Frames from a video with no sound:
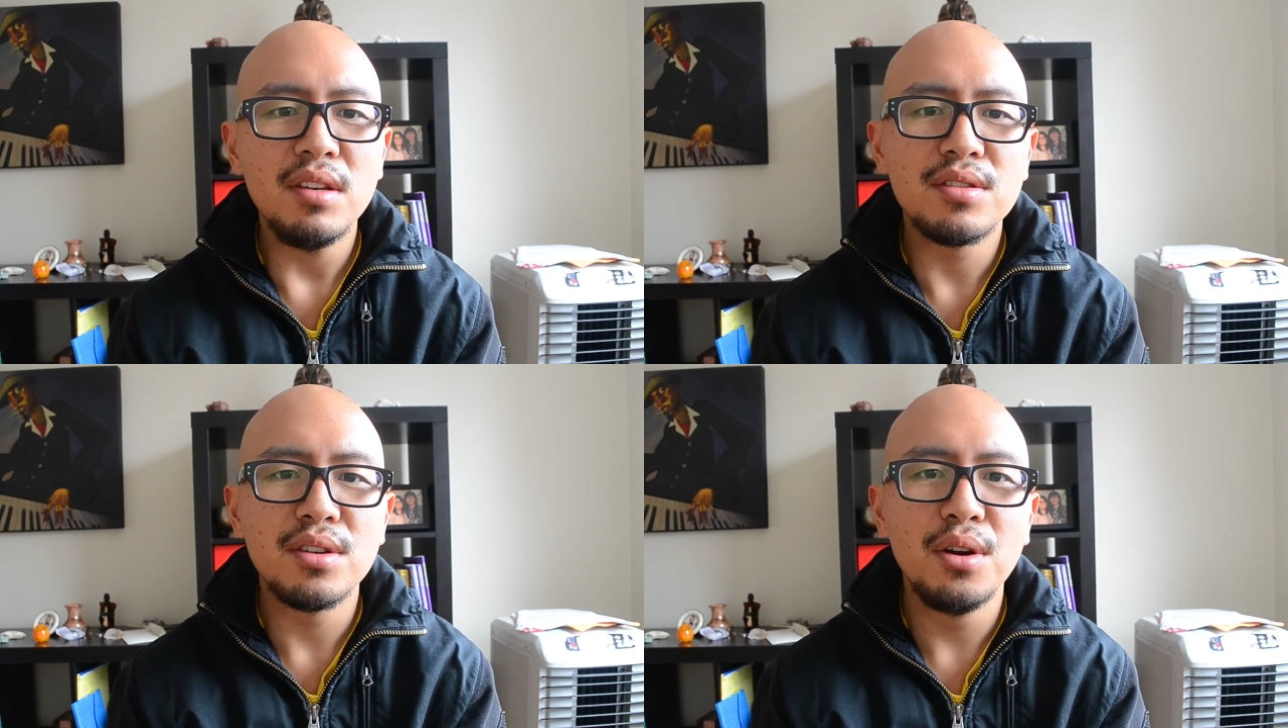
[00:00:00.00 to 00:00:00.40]

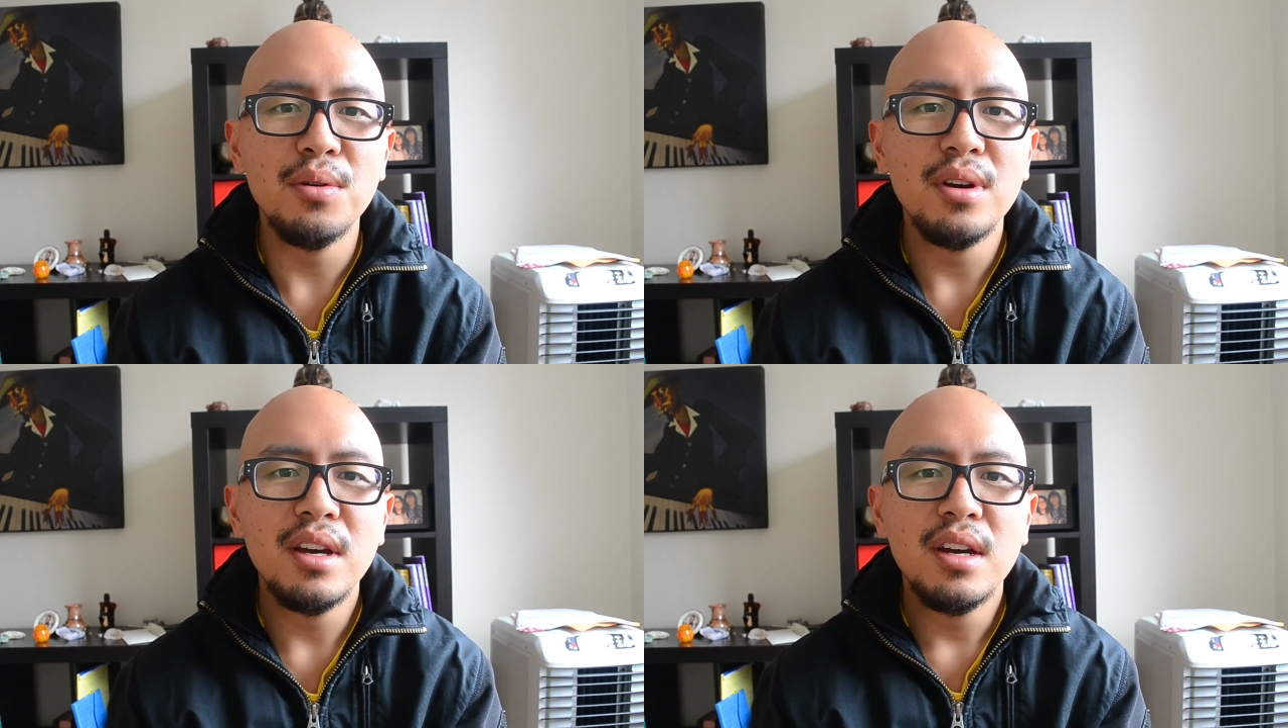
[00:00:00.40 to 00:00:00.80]

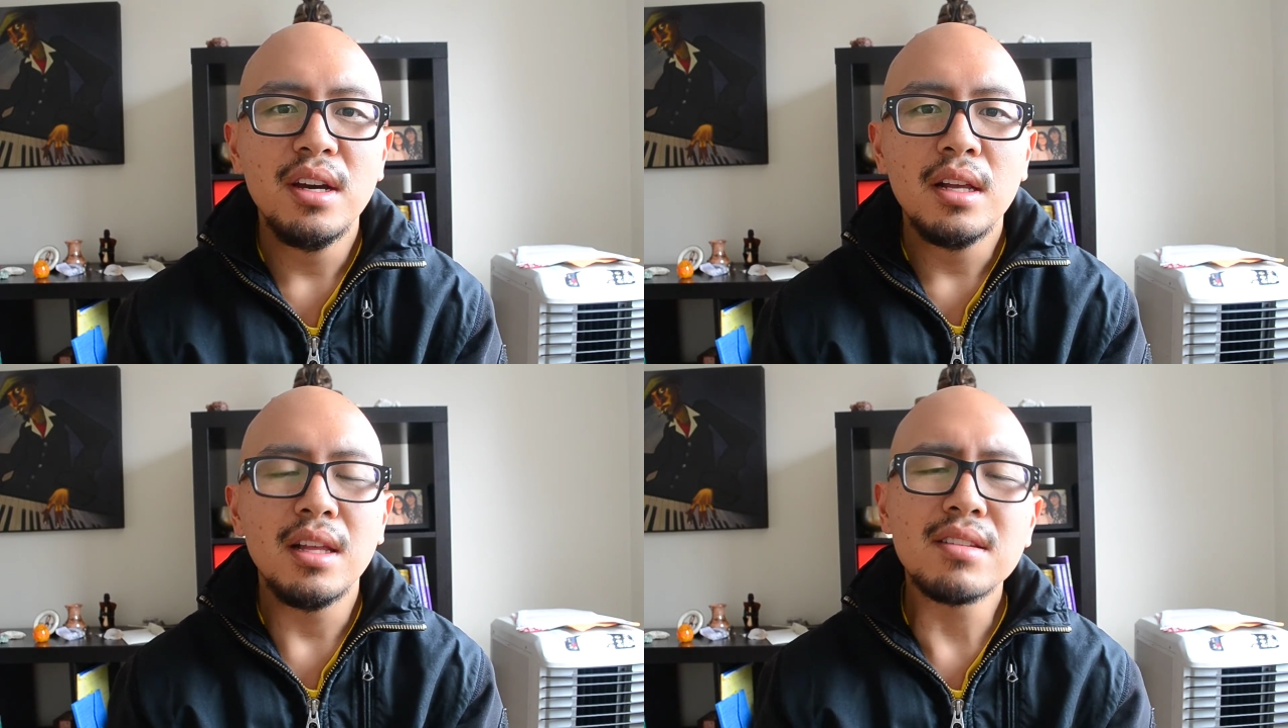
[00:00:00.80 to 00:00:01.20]
So
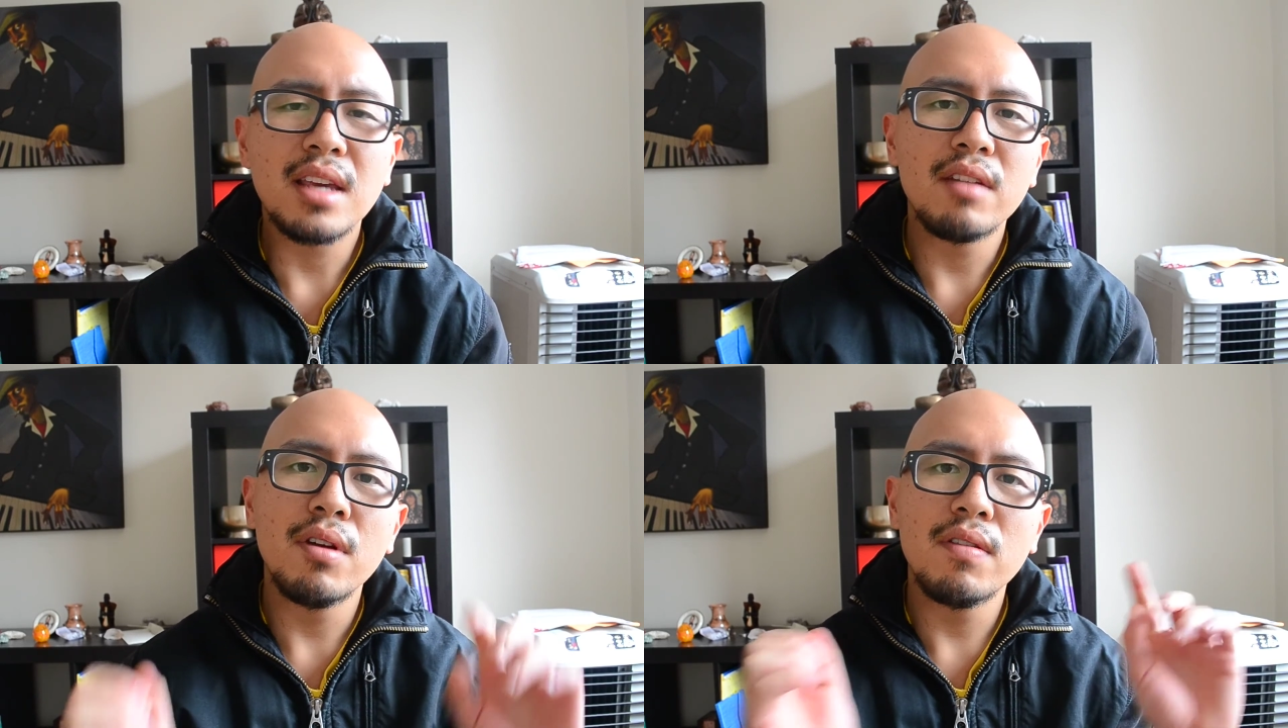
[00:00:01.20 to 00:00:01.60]
let's
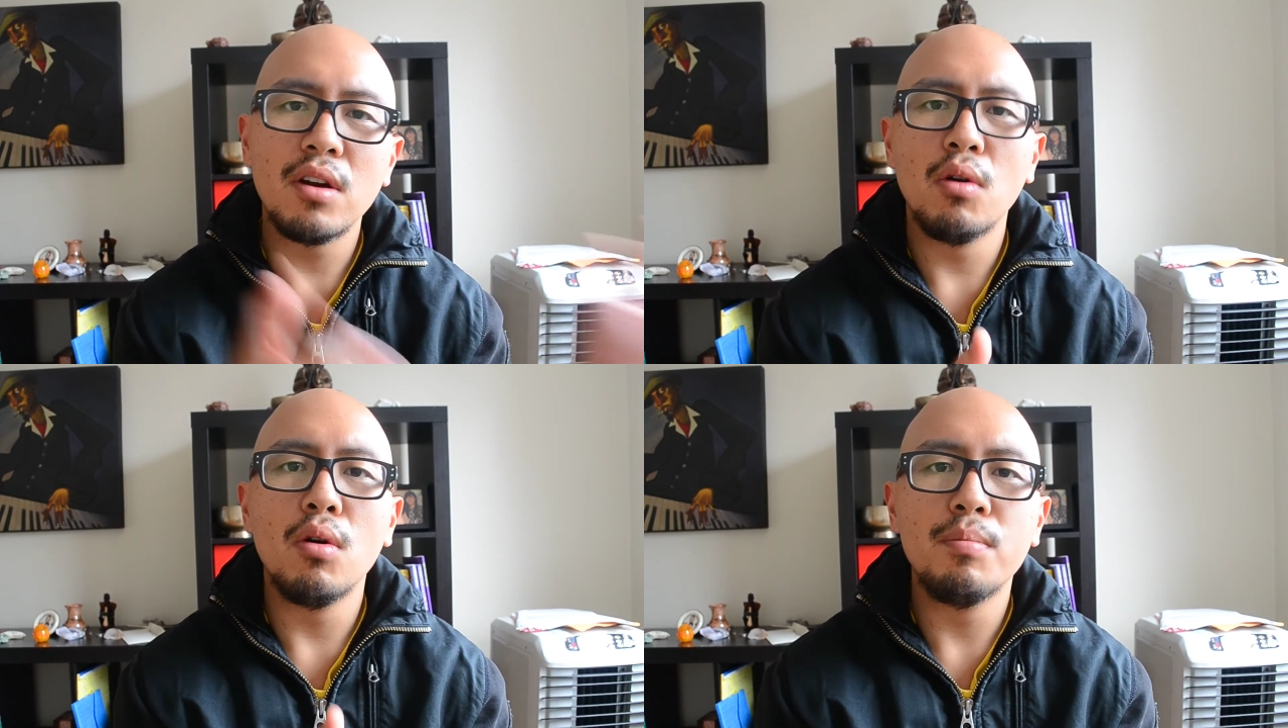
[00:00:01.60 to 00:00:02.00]
get rid of
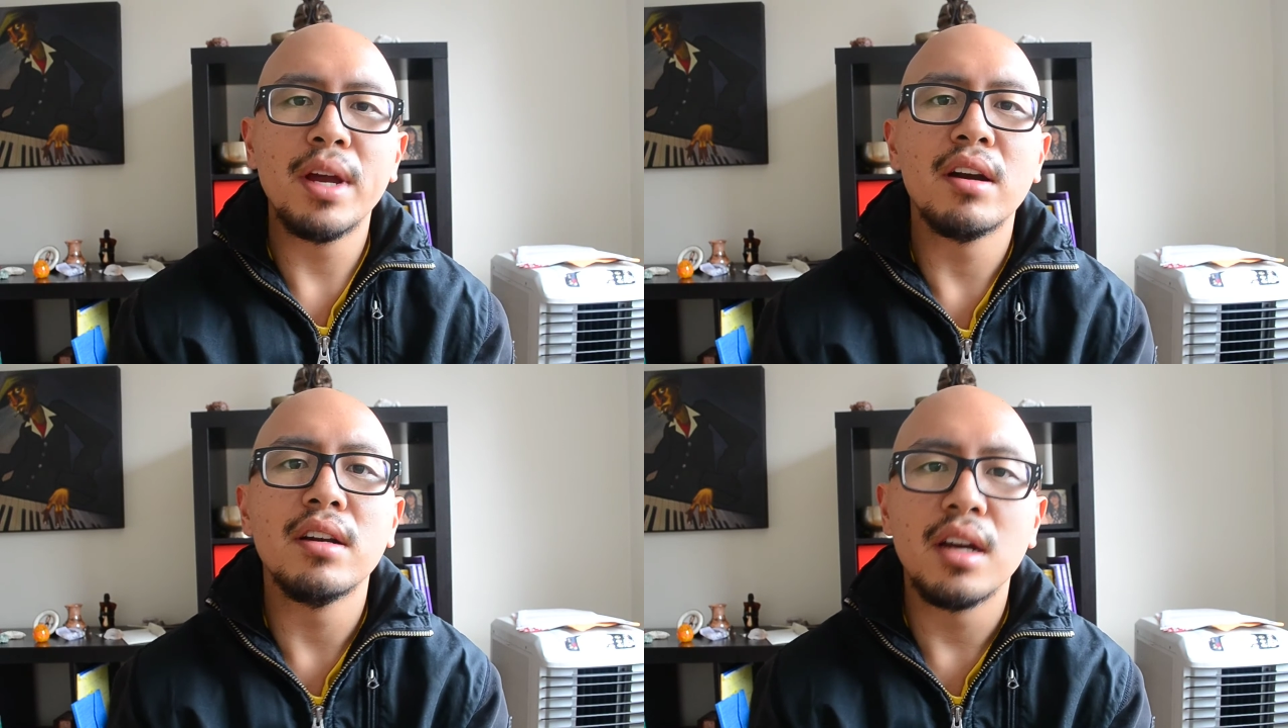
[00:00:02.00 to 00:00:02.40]
that old
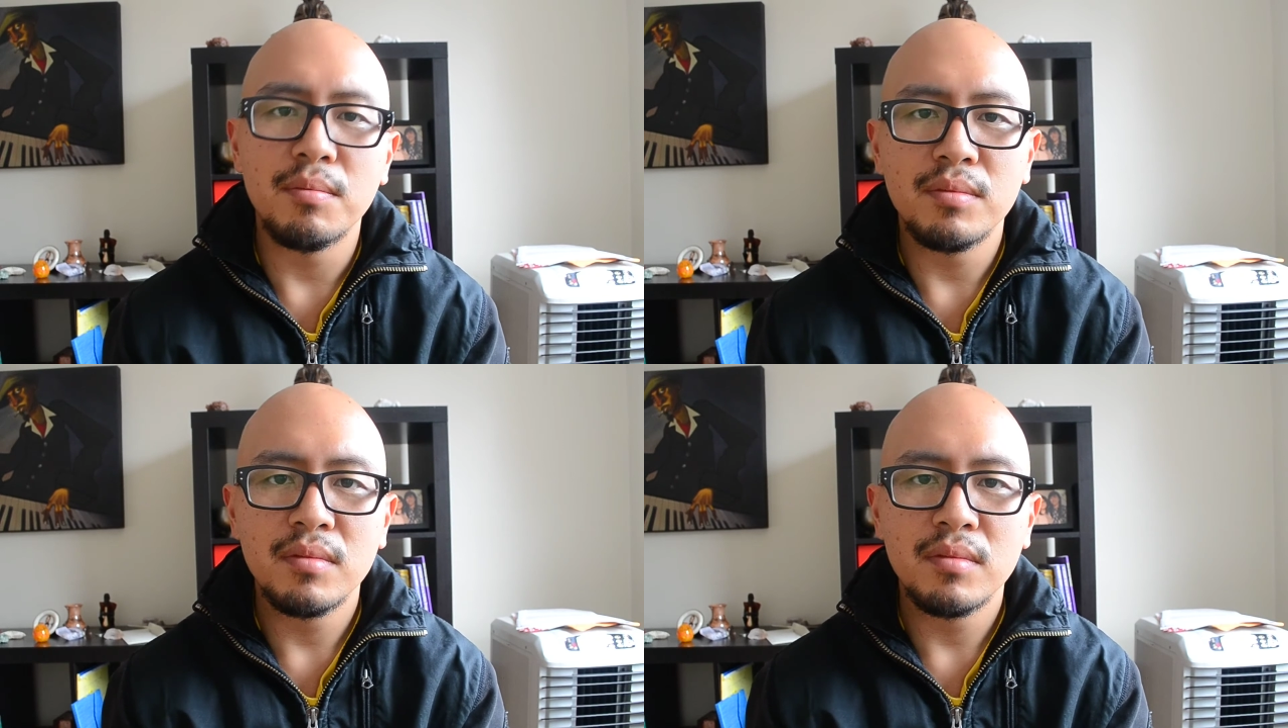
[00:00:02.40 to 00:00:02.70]
paradigm.